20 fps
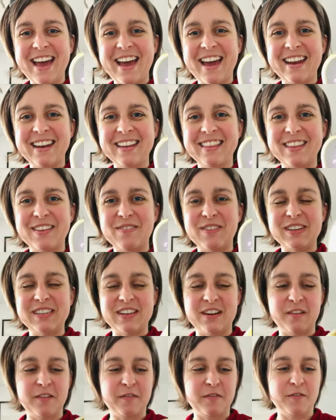and the
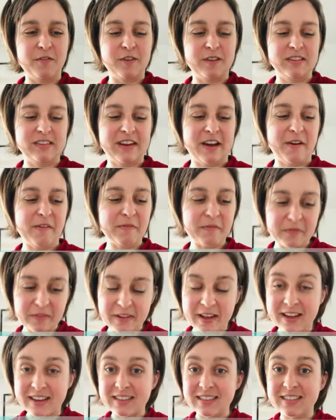Medela Freestyle
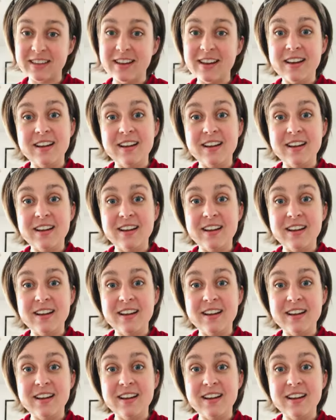Flex.